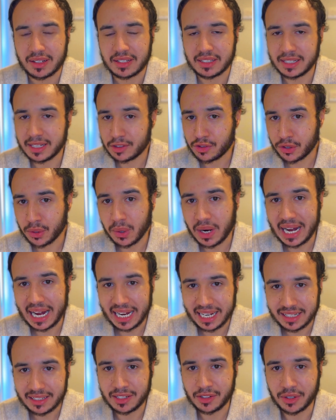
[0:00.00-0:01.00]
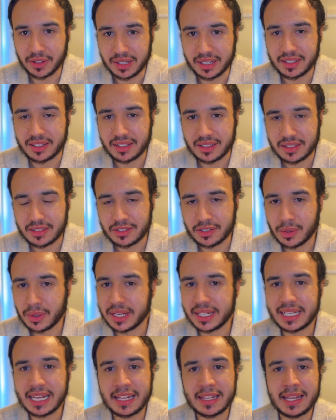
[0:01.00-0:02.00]
yet you are angry. So
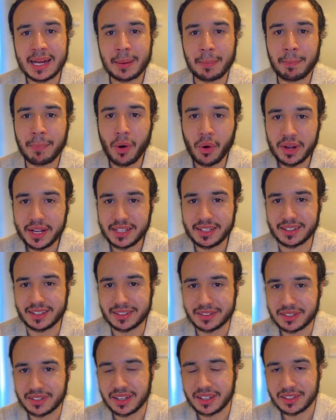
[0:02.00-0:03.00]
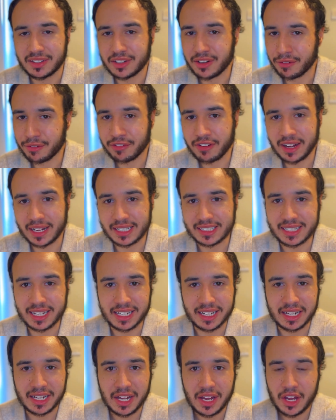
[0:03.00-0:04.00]
again, that points to the fact
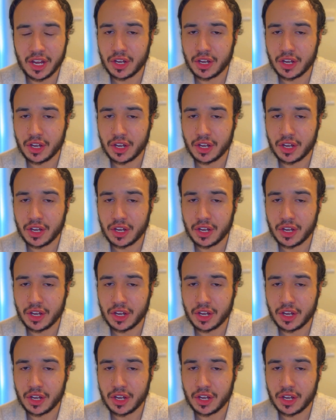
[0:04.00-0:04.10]
that